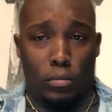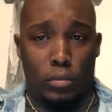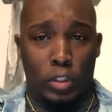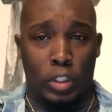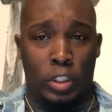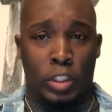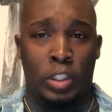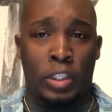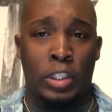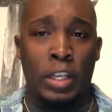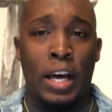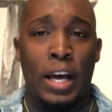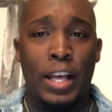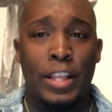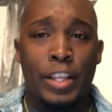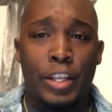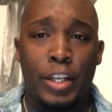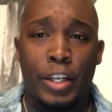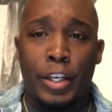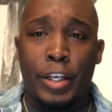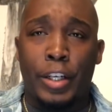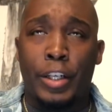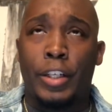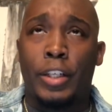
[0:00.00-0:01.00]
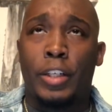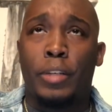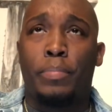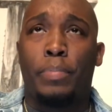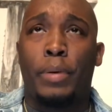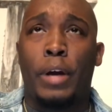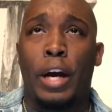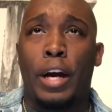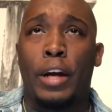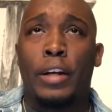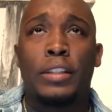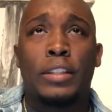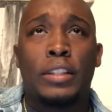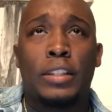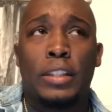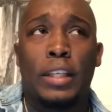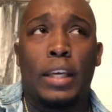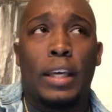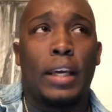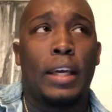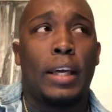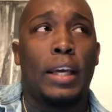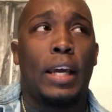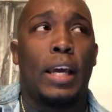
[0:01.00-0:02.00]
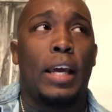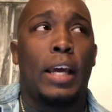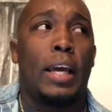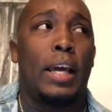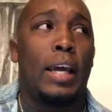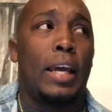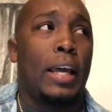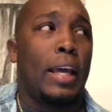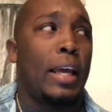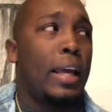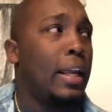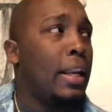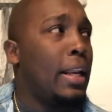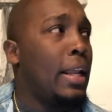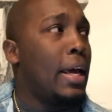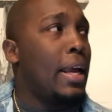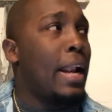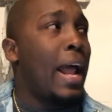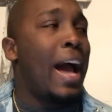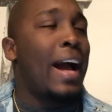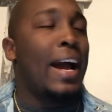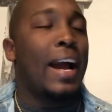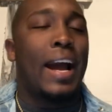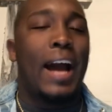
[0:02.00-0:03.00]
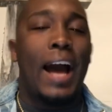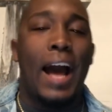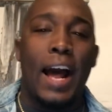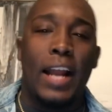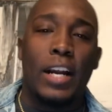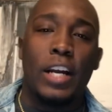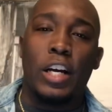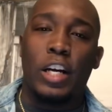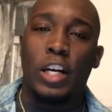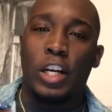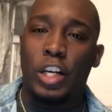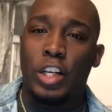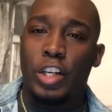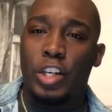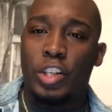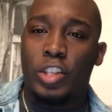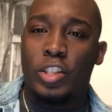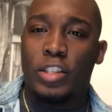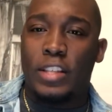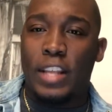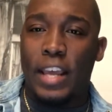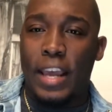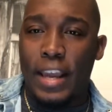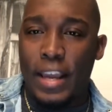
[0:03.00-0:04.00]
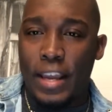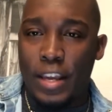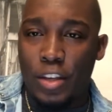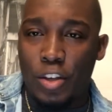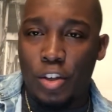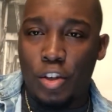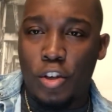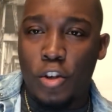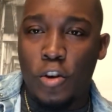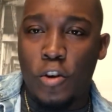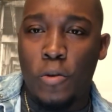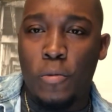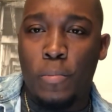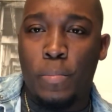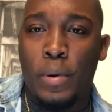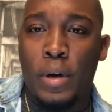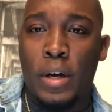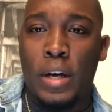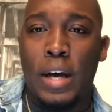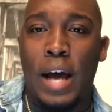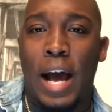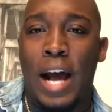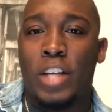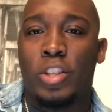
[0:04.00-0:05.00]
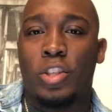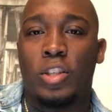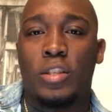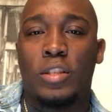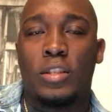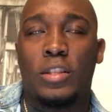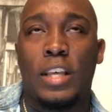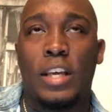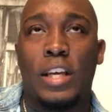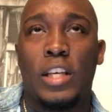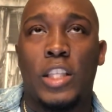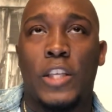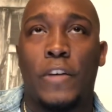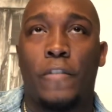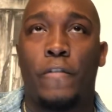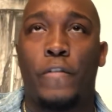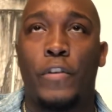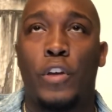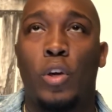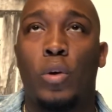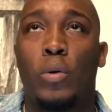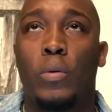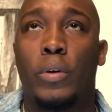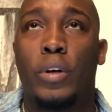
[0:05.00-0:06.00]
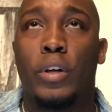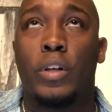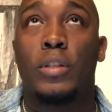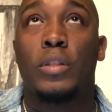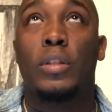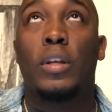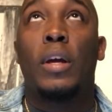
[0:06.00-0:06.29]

Southern person, and I kind of understand you, but I just think the viewers